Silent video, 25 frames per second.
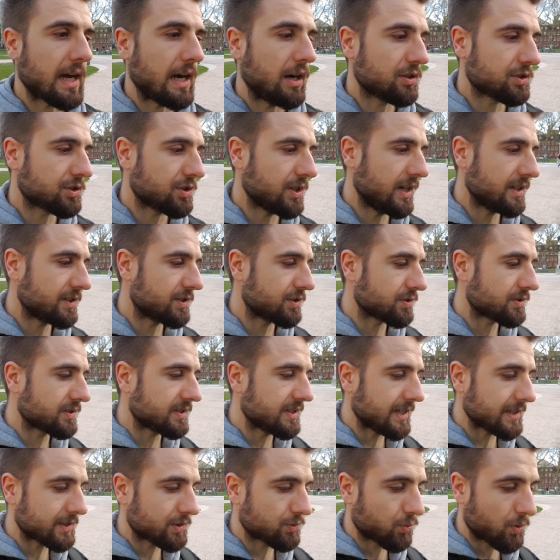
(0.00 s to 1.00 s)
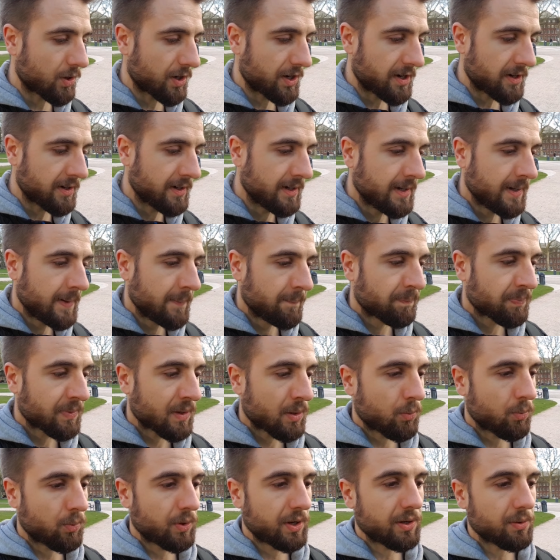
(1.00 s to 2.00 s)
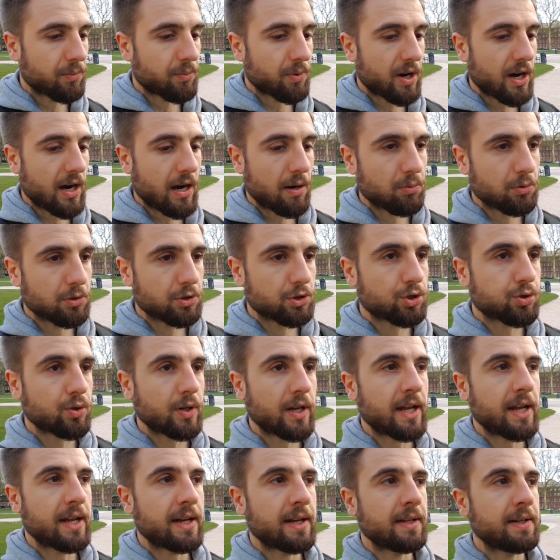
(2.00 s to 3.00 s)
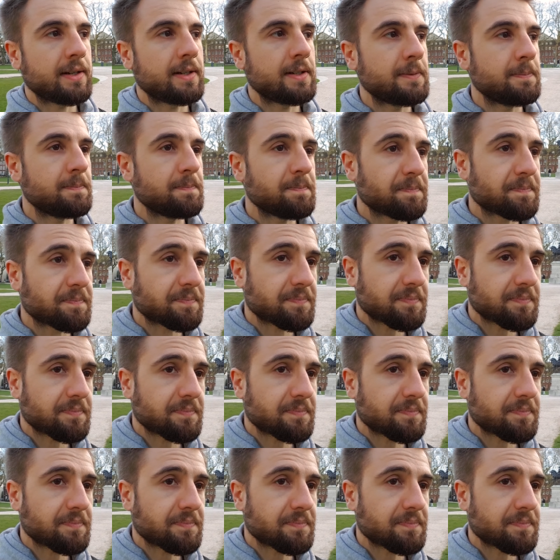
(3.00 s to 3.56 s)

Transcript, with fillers: I also had success where, where I would train um,